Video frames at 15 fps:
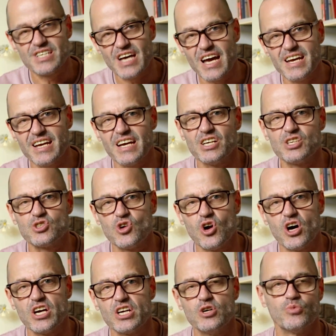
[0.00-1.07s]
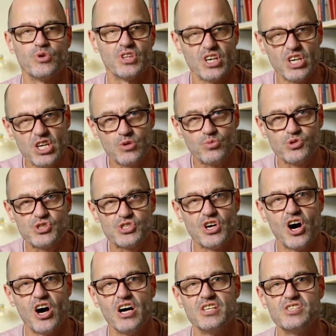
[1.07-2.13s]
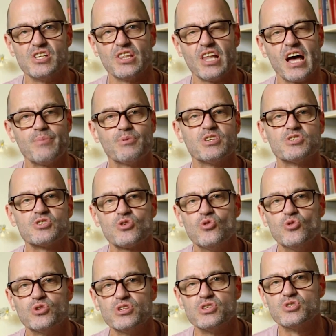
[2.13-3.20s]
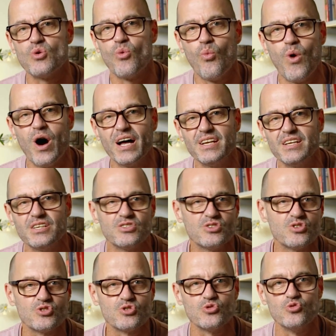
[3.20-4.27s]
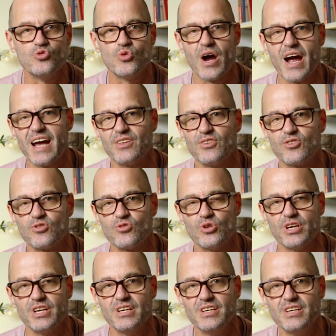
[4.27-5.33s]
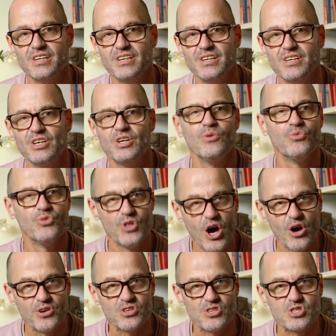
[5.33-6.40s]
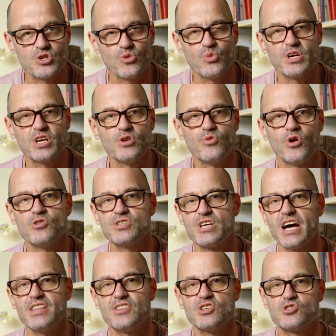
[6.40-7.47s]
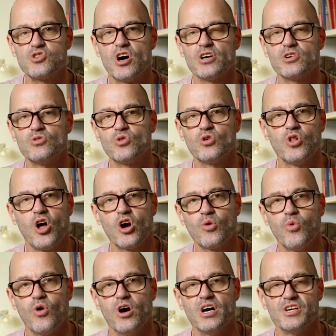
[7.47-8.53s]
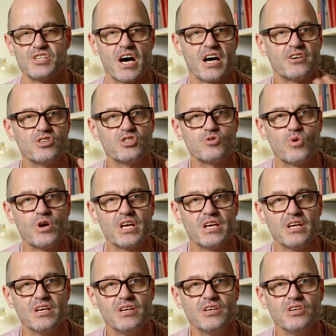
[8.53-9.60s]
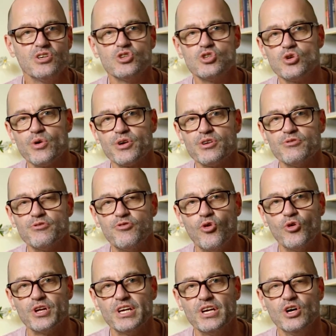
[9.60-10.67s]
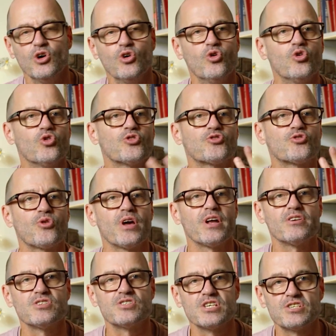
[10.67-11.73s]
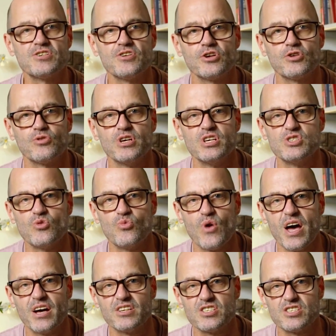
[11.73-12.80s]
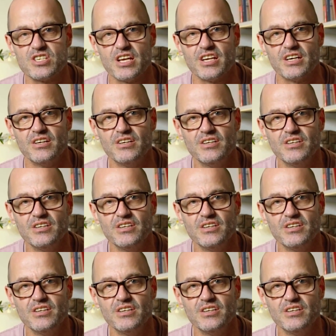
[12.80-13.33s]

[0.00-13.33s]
Take a triangle with equal sides and label its corners 1, 2, and 3. Notice that we can rotate the triangle clockwise 120, 240, or 360 degrees around its center,